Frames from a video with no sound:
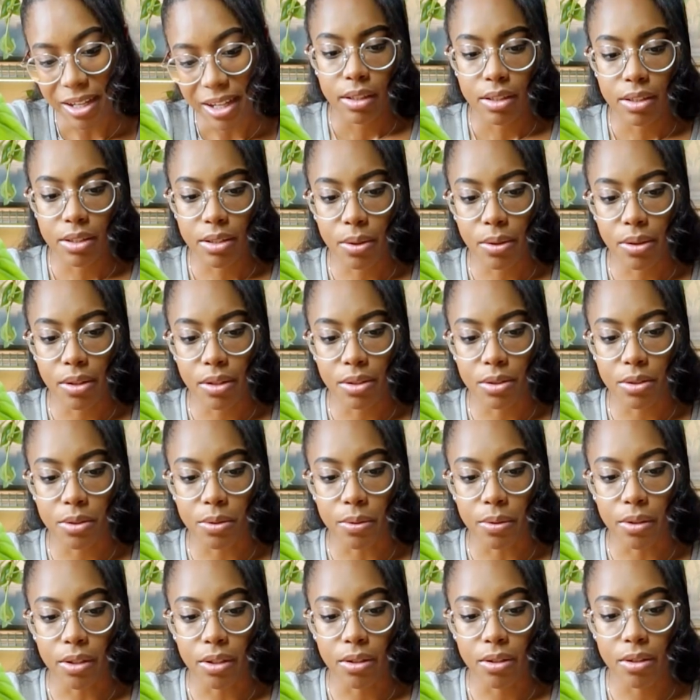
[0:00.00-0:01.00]
So the
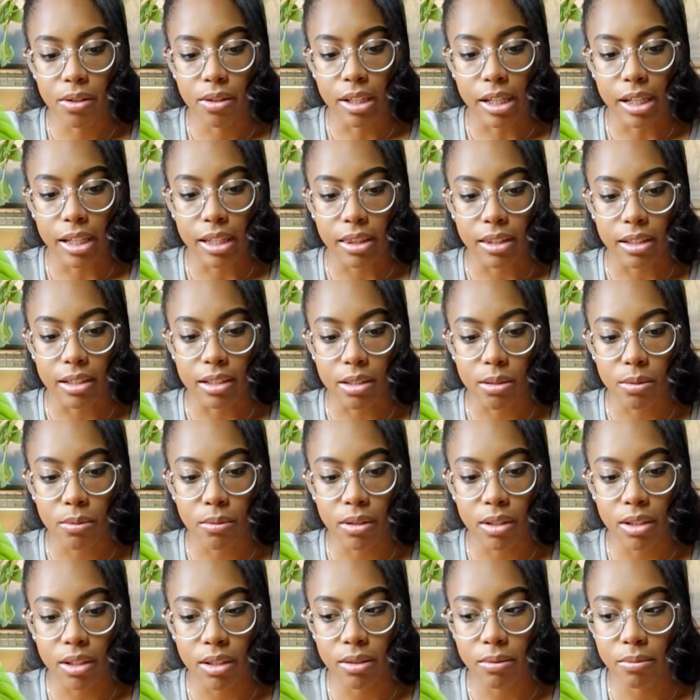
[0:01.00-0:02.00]
soil that this
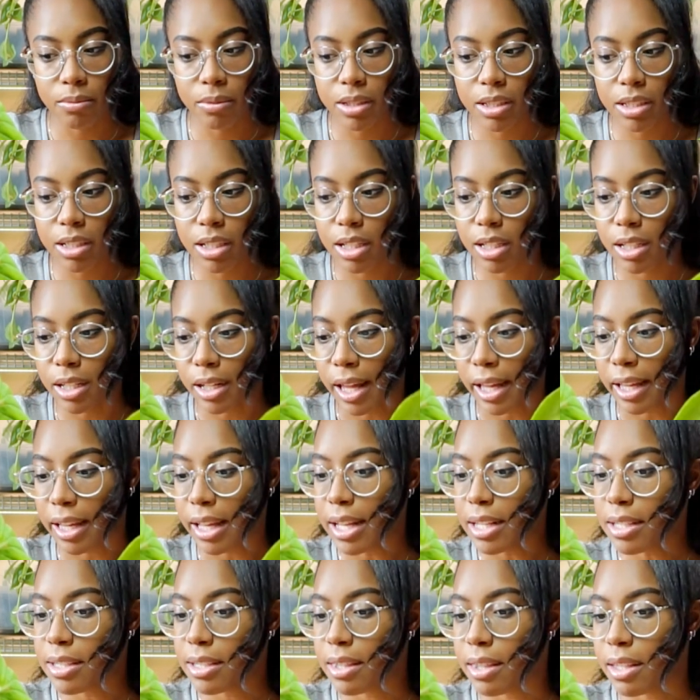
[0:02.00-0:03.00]
one was in, and I
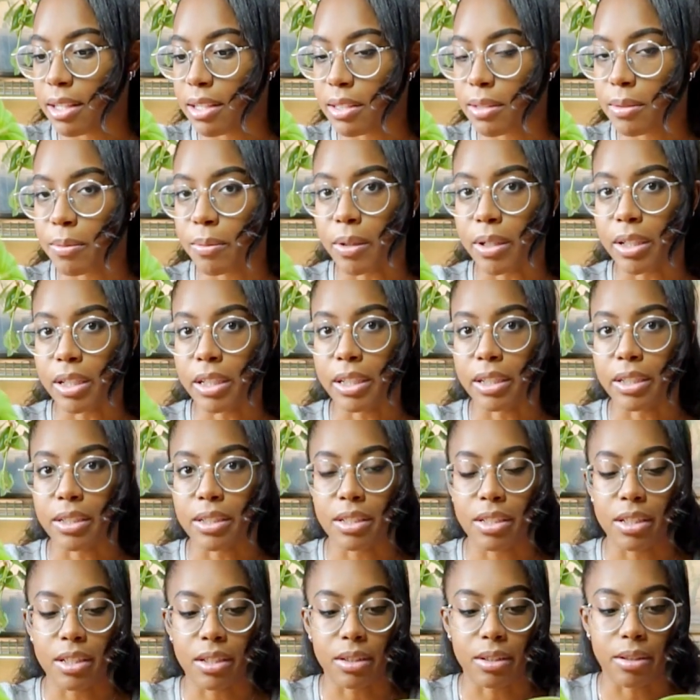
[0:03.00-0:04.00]
guess this one here
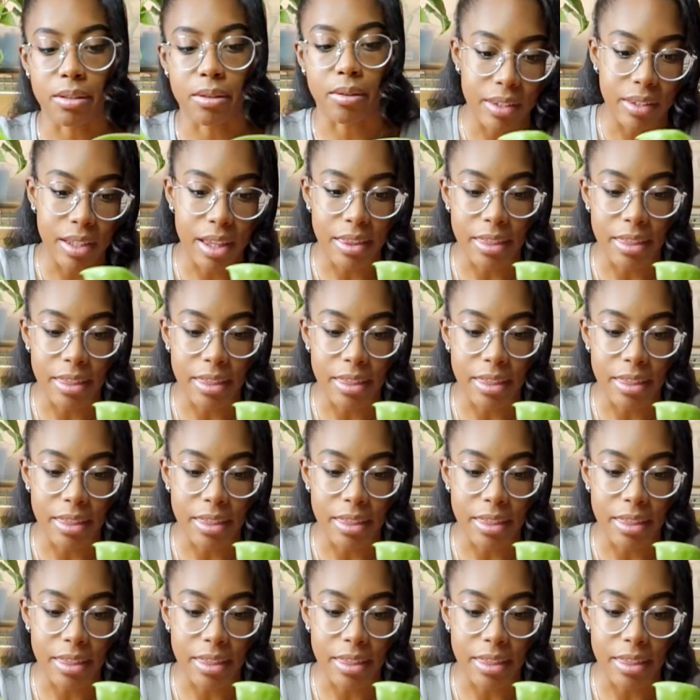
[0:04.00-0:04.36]
too,